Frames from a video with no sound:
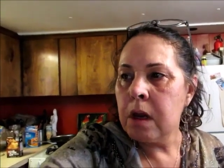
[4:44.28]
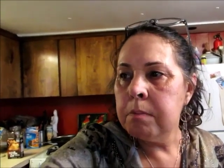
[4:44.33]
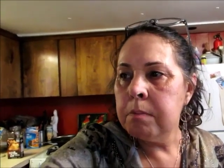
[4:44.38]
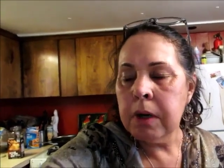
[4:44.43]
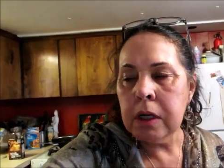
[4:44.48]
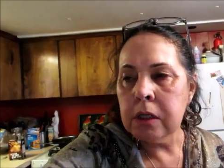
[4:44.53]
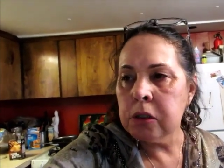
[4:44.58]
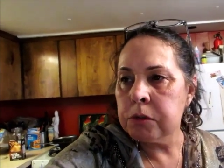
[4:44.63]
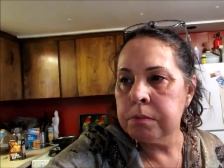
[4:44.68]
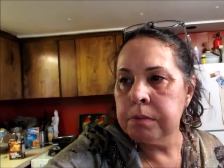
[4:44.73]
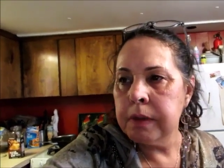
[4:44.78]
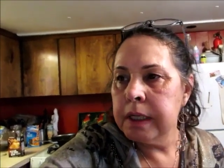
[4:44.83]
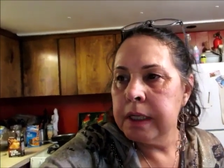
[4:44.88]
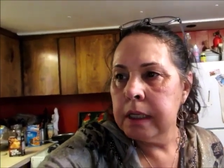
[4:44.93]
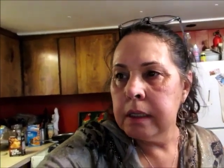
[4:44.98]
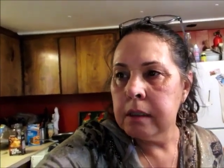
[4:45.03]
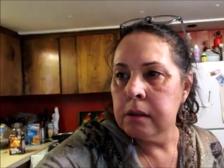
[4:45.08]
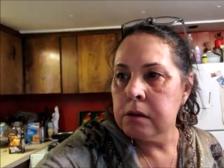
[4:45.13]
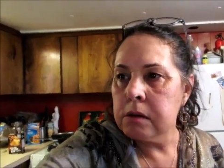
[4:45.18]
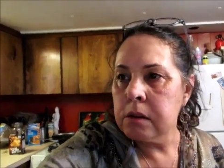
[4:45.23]
polish my
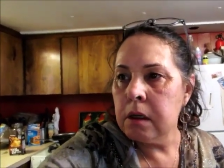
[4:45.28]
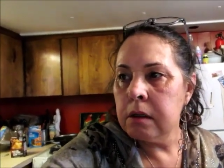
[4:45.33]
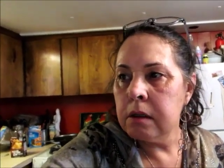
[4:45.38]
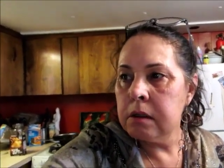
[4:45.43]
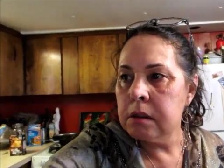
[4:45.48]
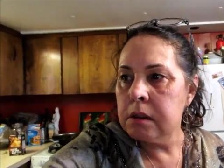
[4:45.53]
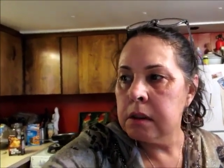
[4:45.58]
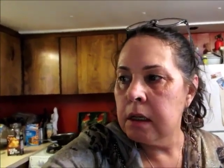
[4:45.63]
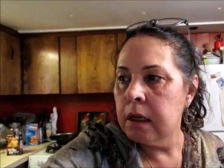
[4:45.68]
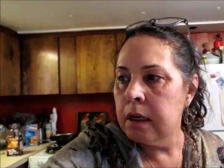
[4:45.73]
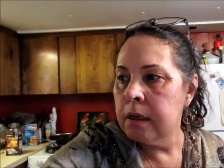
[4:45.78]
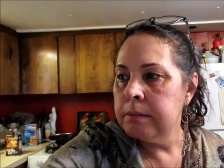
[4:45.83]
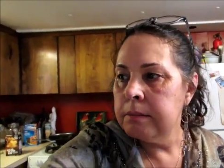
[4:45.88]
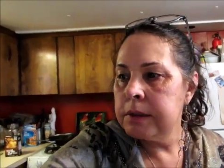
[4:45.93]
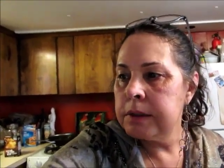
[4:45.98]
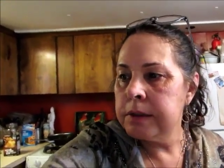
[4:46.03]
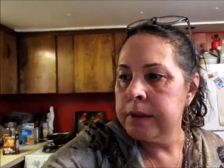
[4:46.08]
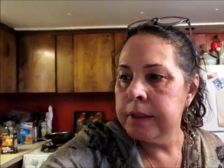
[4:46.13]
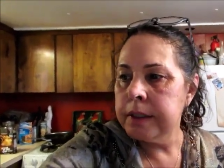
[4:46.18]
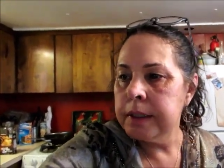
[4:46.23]
nails all the time,
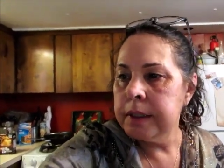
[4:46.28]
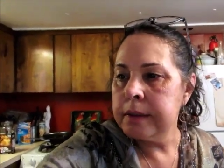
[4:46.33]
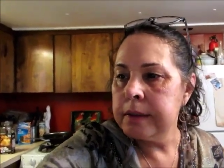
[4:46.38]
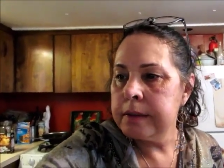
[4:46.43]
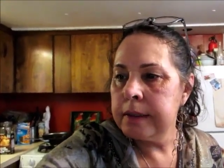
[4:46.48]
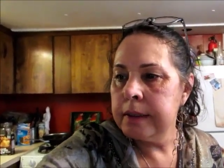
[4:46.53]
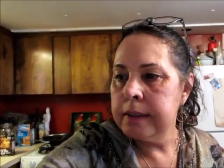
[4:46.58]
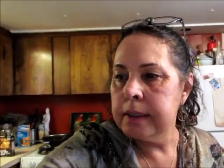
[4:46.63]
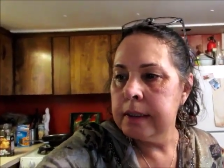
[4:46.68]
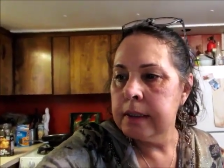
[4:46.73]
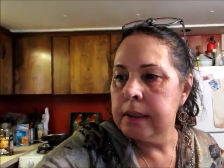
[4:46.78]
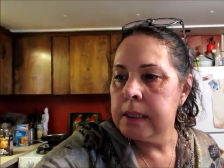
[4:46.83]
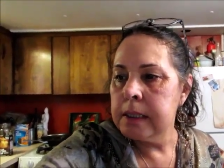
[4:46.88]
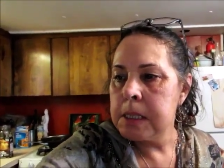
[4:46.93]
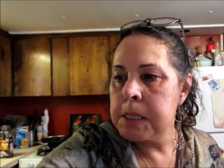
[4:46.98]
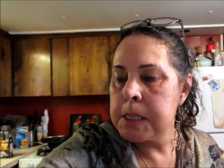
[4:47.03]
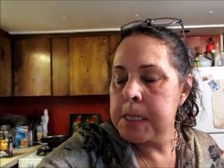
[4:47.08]
so I guess I did.